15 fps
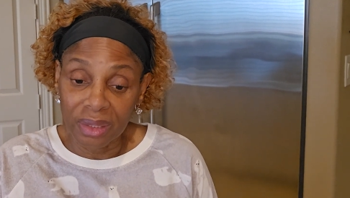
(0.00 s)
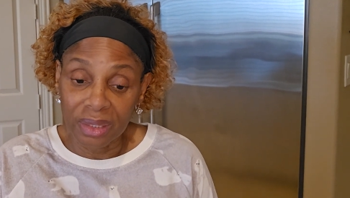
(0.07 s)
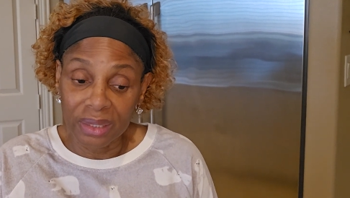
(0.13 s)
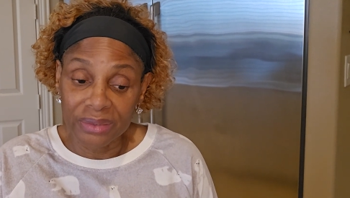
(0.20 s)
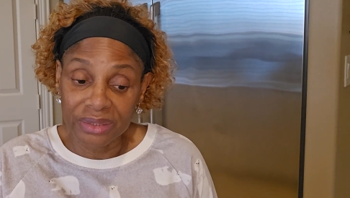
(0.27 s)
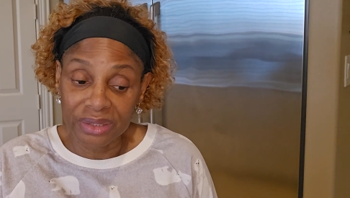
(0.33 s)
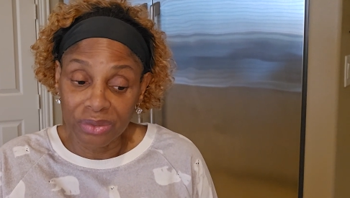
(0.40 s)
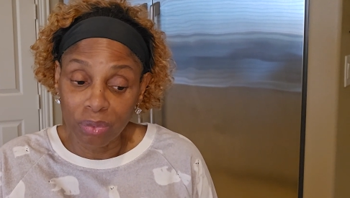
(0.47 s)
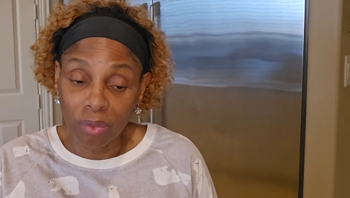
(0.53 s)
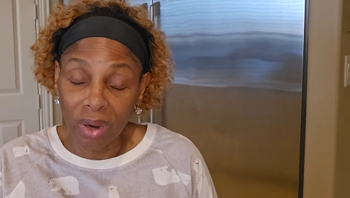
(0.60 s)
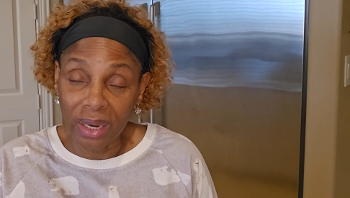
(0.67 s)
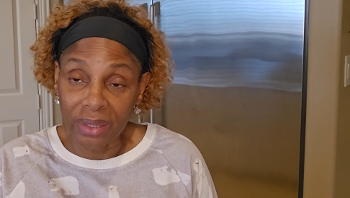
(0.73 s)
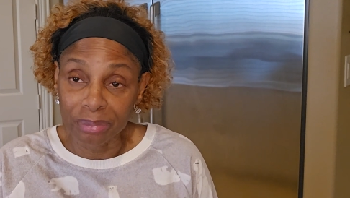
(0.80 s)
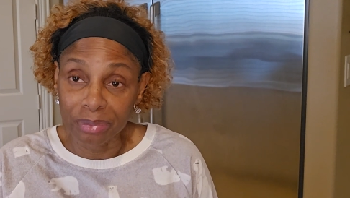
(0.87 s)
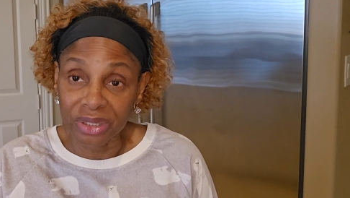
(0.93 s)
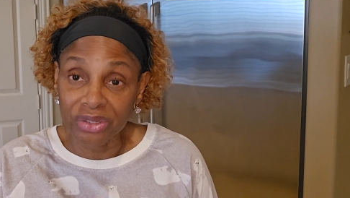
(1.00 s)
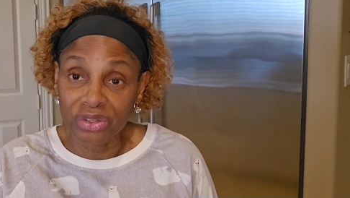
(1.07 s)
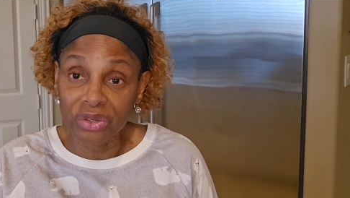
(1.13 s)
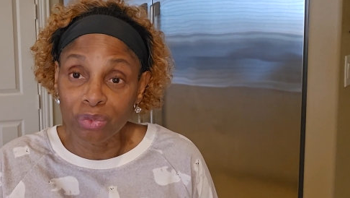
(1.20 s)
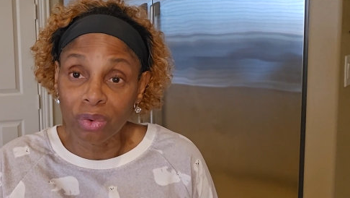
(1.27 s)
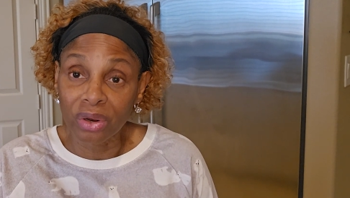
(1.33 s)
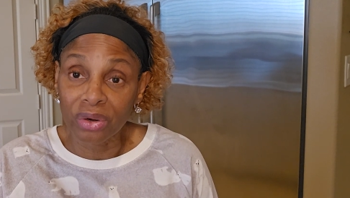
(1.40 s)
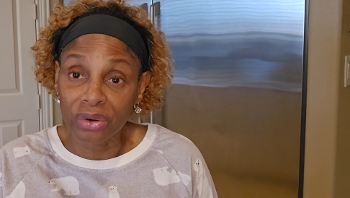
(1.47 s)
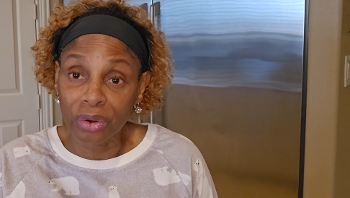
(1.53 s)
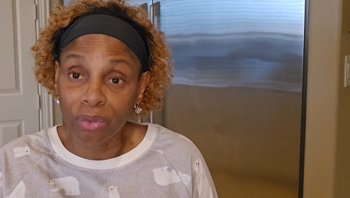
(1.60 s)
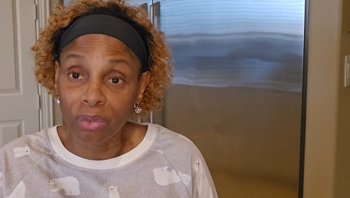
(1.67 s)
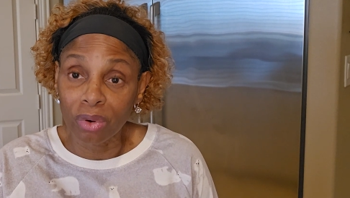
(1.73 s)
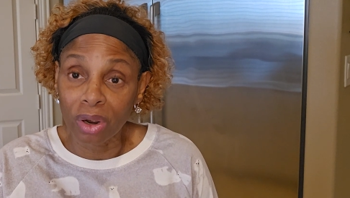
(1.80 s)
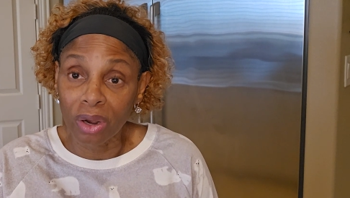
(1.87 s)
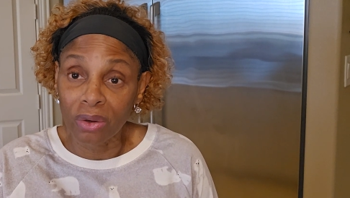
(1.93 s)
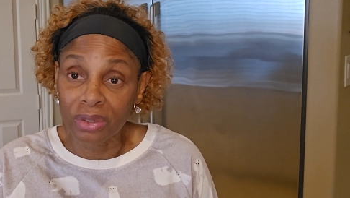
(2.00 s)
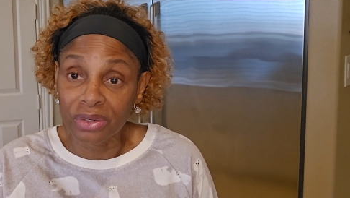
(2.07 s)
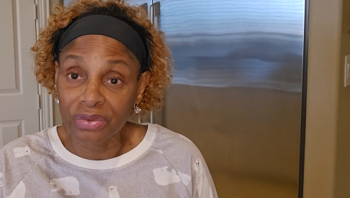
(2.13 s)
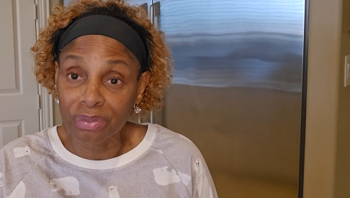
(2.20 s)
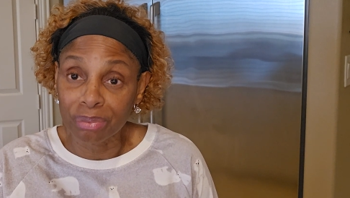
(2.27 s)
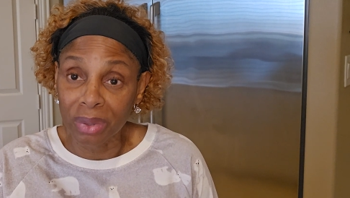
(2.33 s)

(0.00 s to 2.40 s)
I said, why? Because he want to know where all this